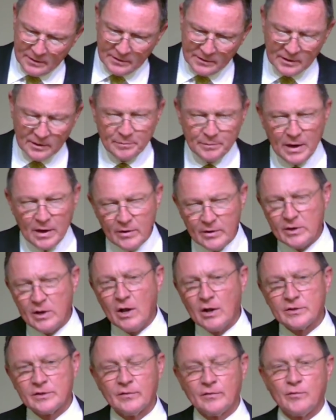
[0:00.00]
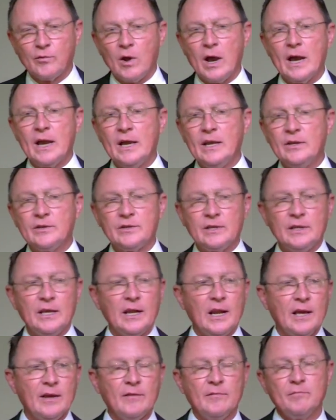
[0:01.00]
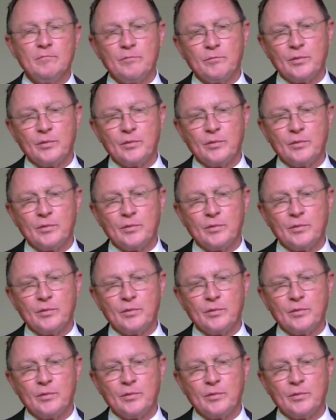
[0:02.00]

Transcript: the paradox of Christ, and then I